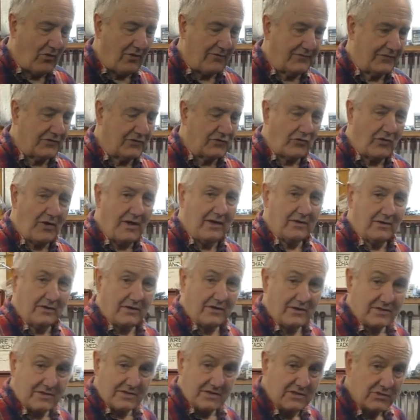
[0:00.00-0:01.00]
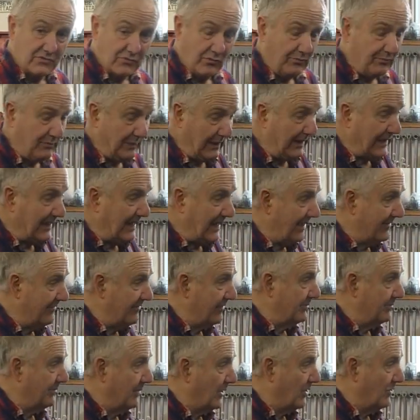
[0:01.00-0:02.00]
off a trailer because these were big,
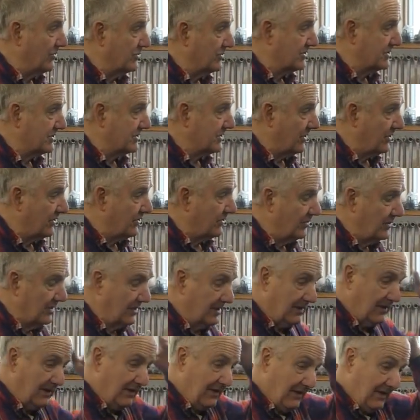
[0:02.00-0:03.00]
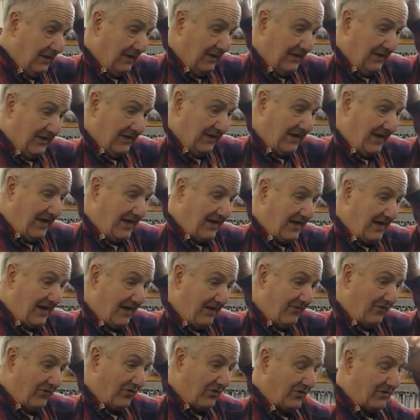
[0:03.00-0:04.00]
heavy boats. So
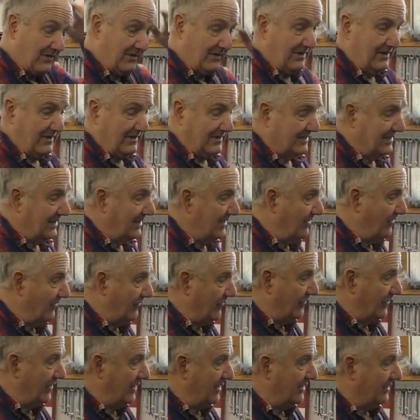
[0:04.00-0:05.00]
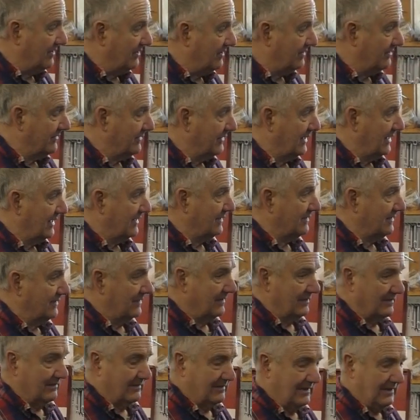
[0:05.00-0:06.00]
Kaycaver didn't feel that
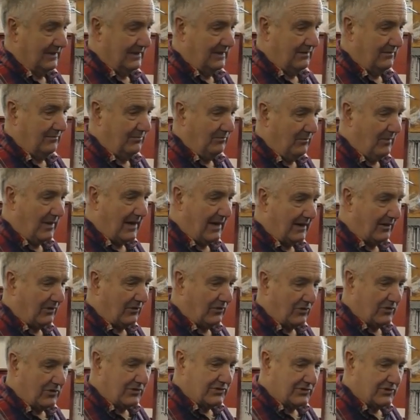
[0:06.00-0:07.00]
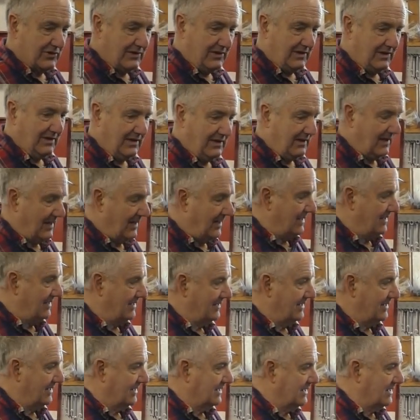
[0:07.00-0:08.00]
the metallurgy
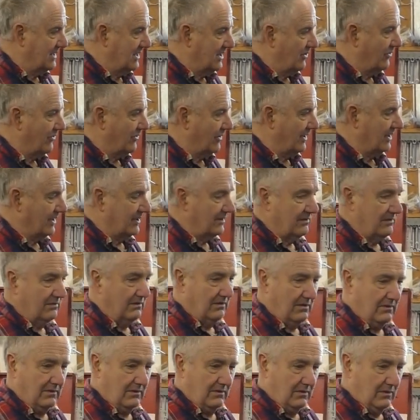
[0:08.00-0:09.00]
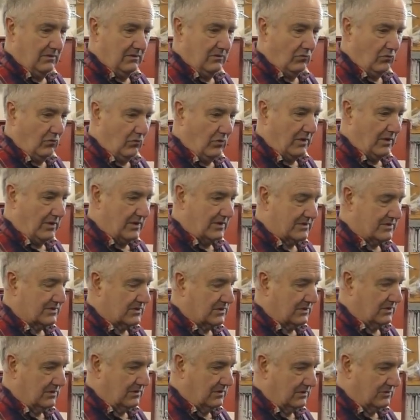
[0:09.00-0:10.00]
and the gearing was
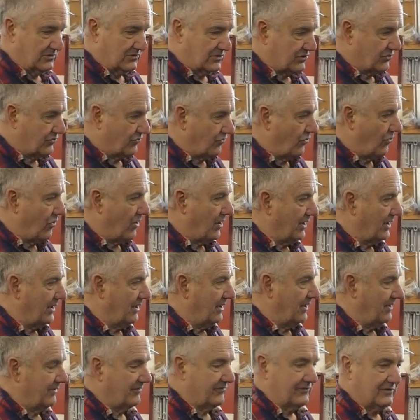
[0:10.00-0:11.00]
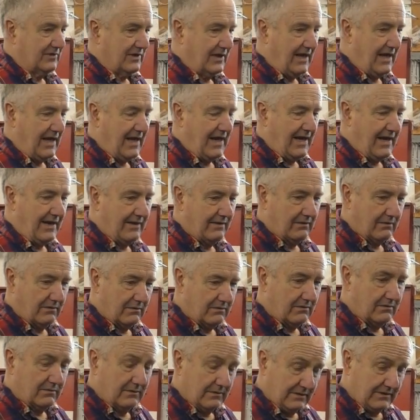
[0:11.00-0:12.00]
strong enough to
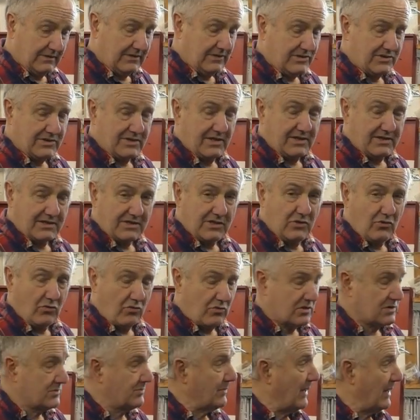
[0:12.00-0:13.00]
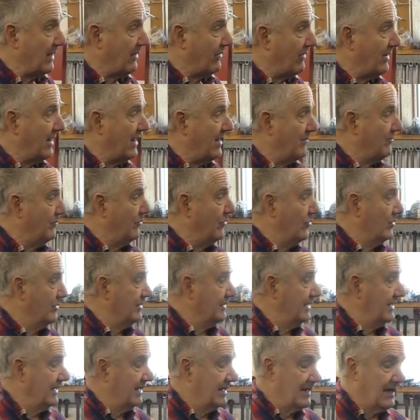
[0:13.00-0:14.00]
handle the 60 horsepower outboard
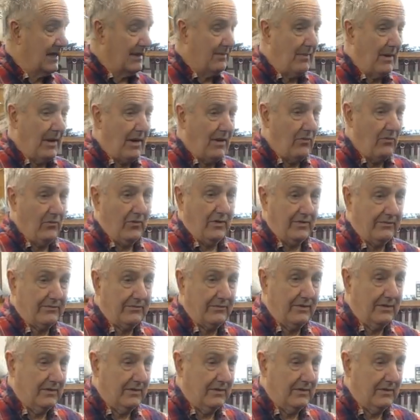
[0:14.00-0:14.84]
that he came out with.